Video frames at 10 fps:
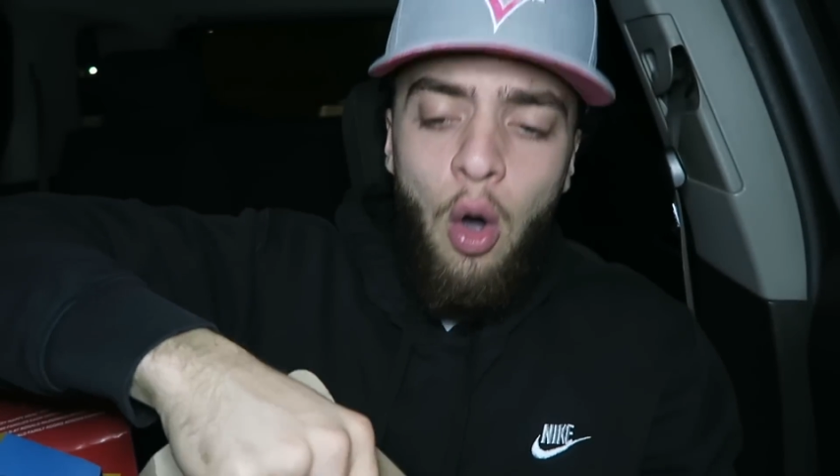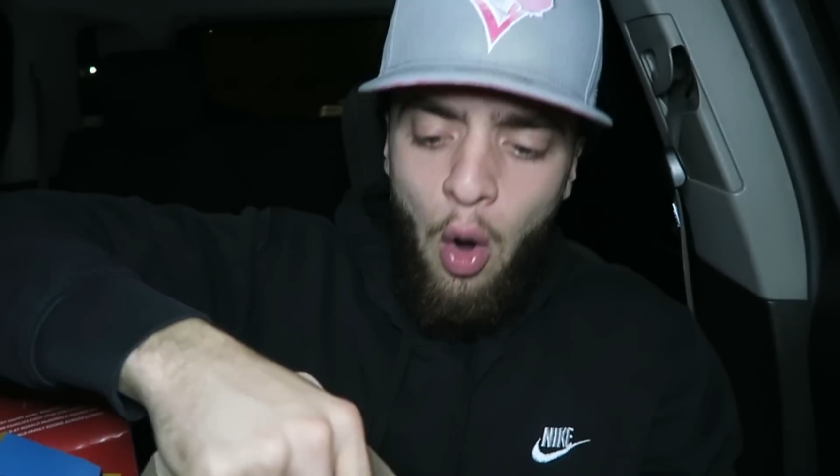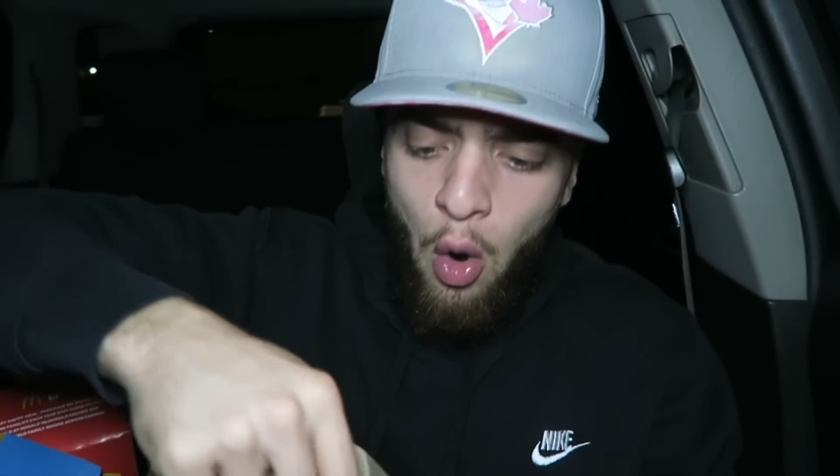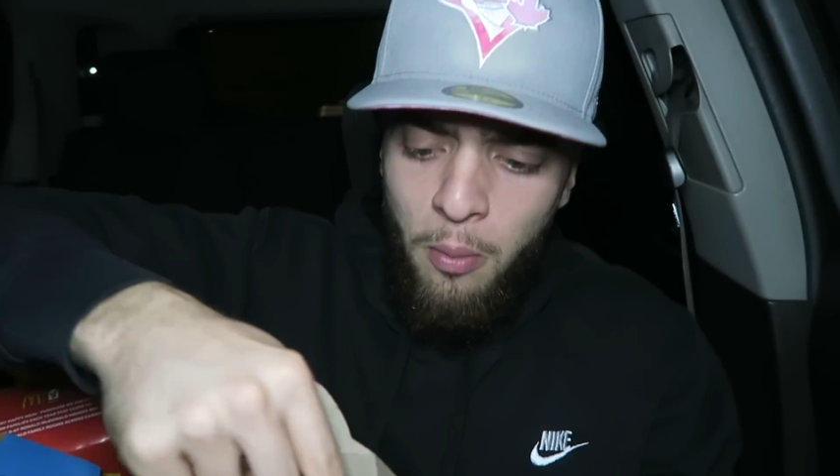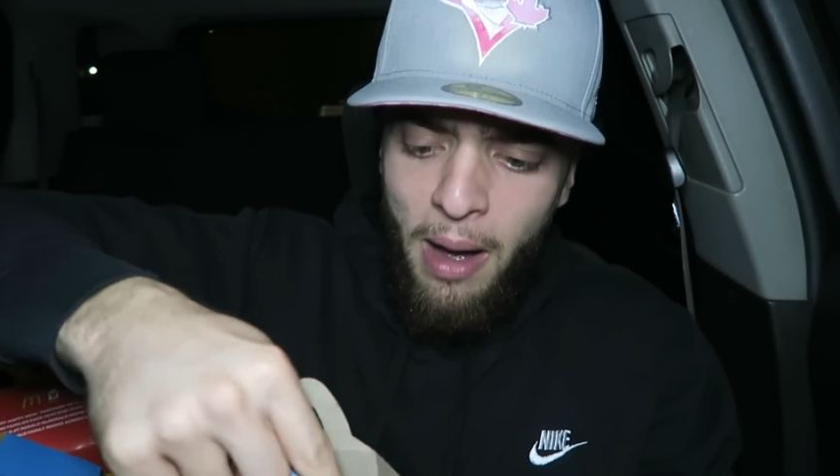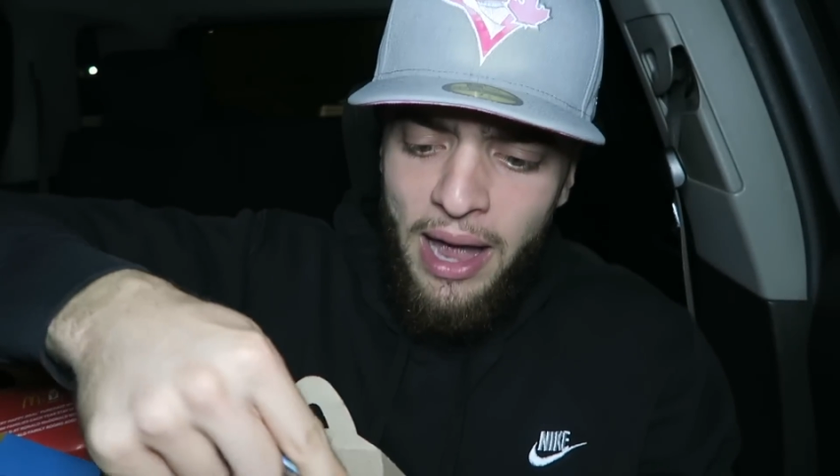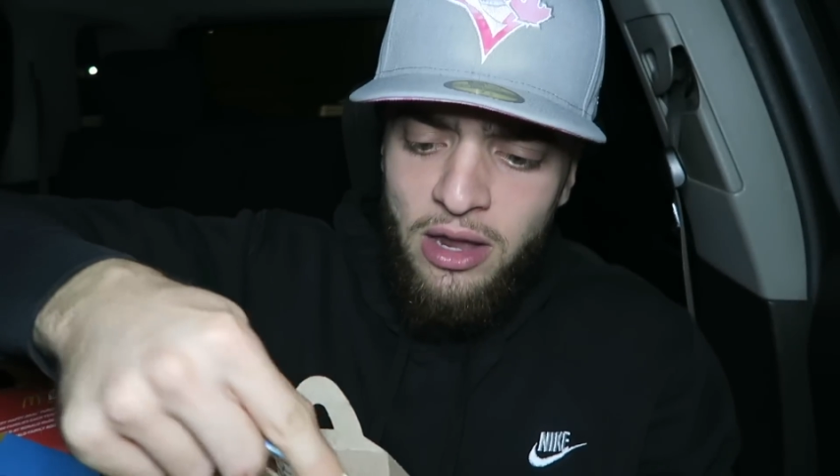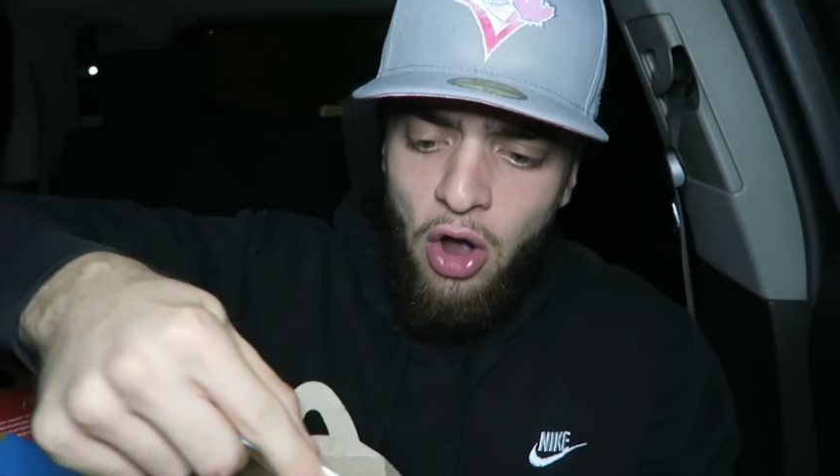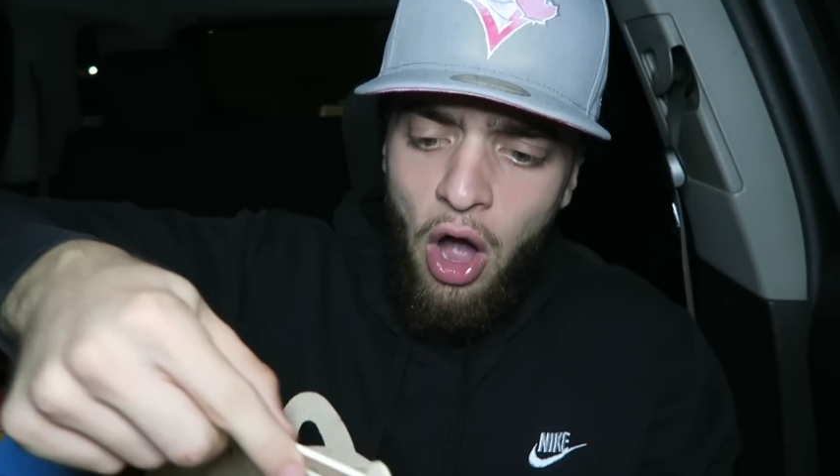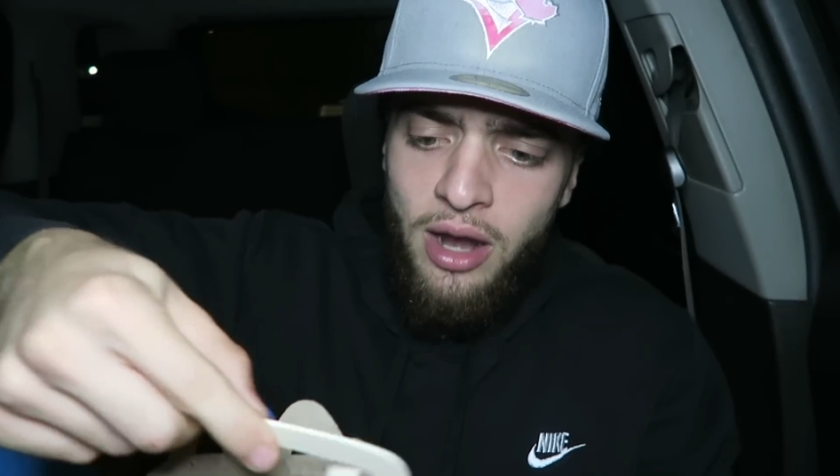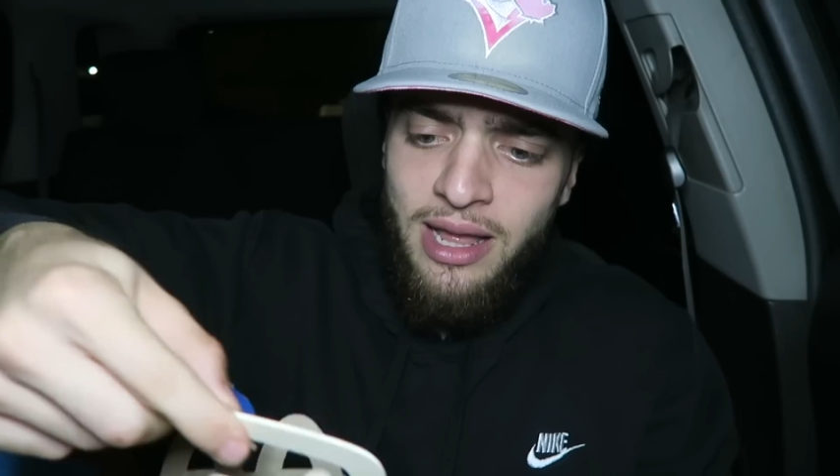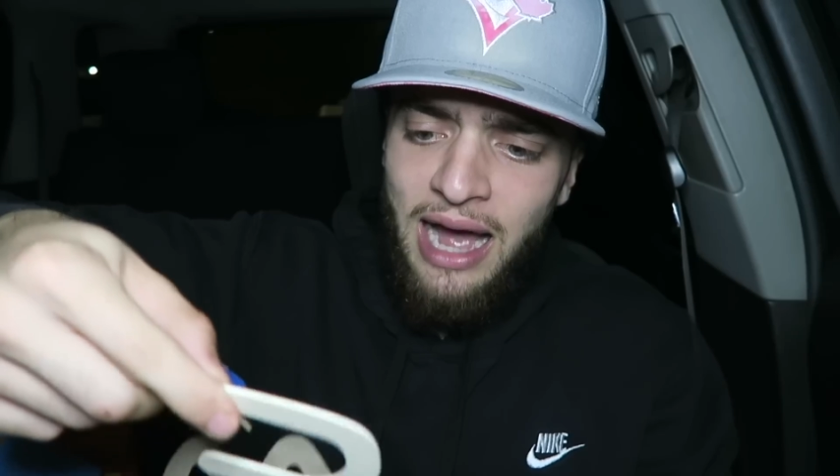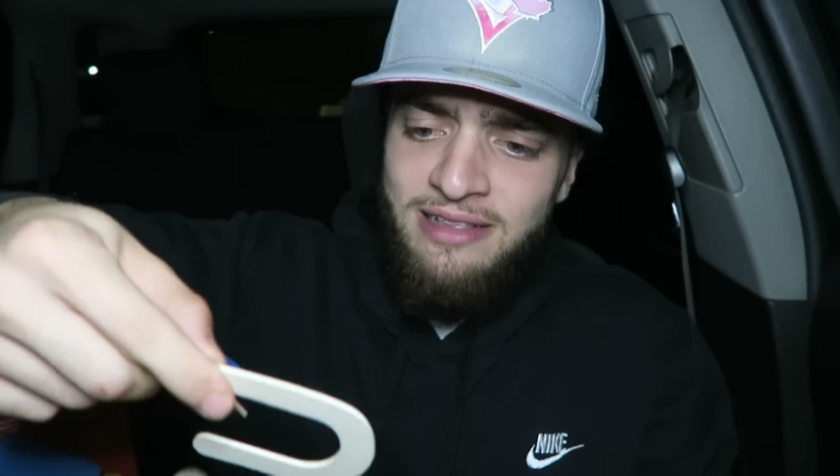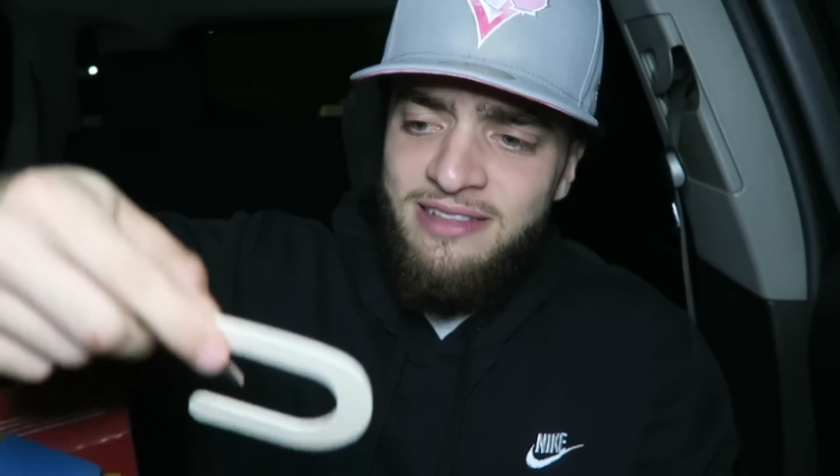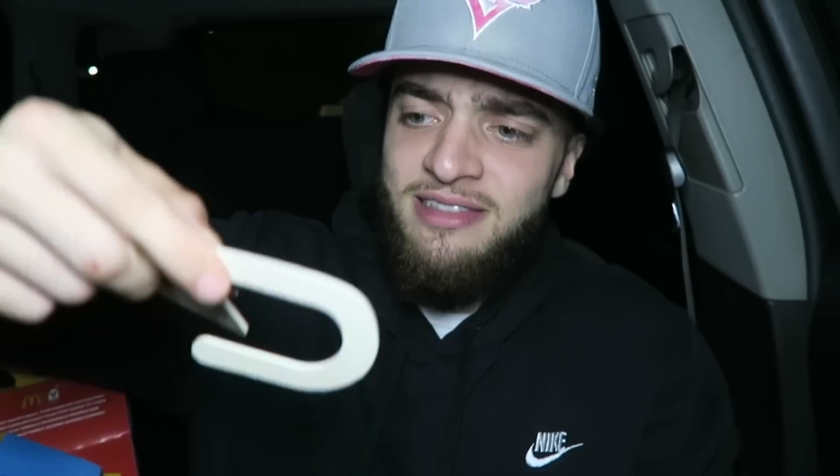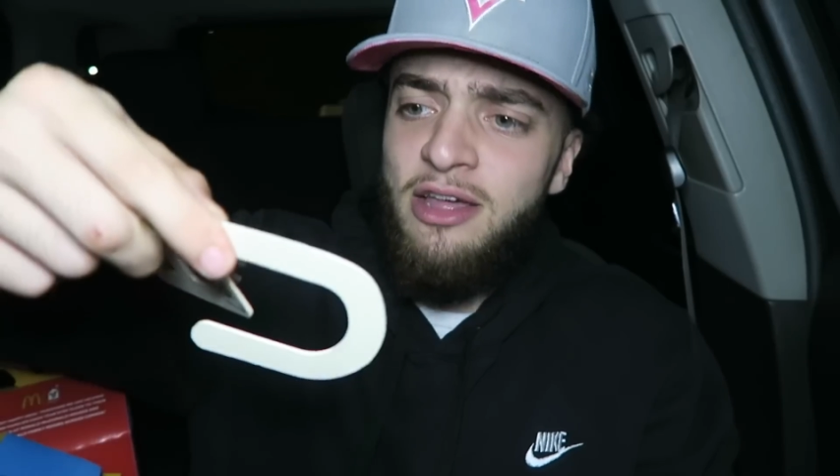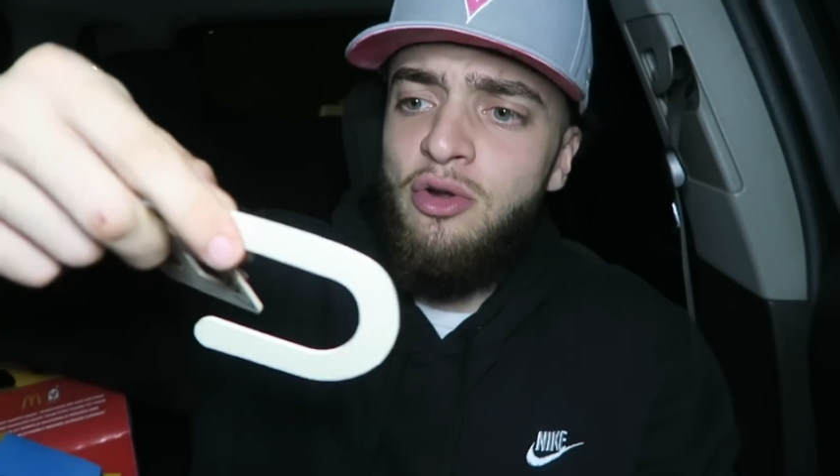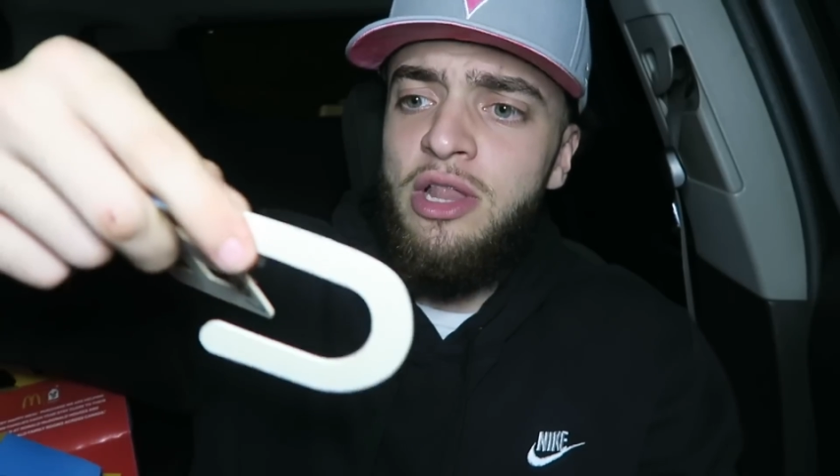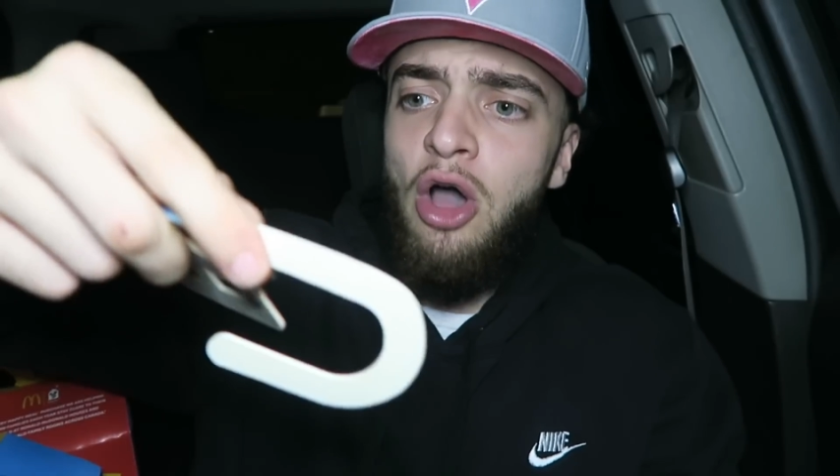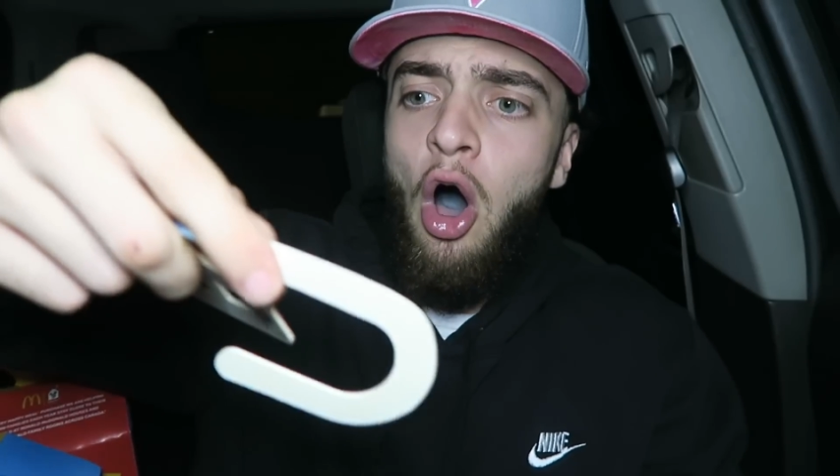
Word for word: Oh my god, guys, it's literally